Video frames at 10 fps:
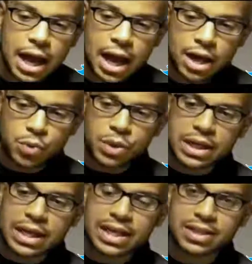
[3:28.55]
Now, how do
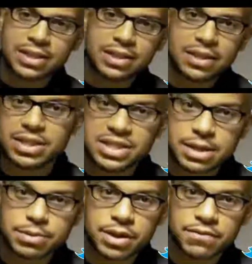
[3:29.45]
we get
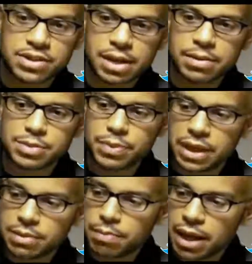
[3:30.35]
misconception of Islam as
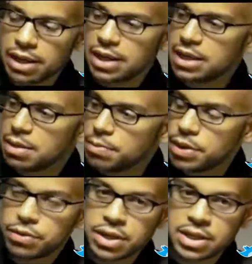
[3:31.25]
being mainly in the
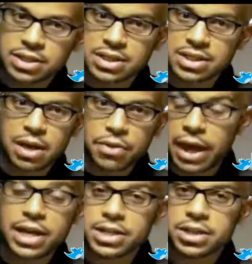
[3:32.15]
Middle East and
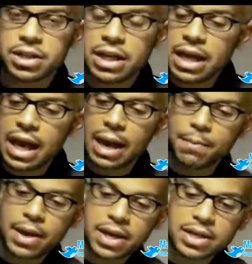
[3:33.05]
South Asia
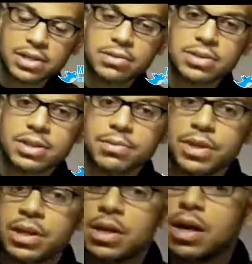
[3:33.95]
and make it to
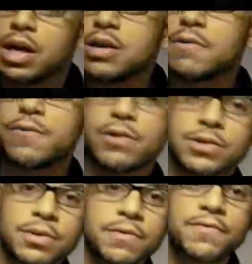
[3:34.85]
something
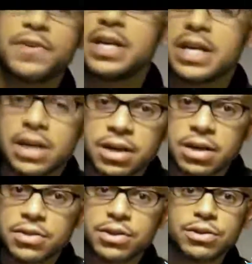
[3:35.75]
universal
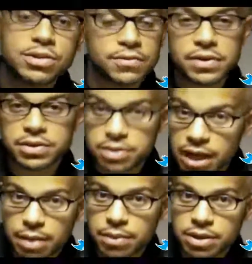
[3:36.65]
via the use of
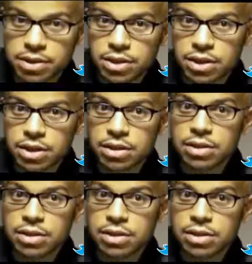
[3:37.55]
entertainment?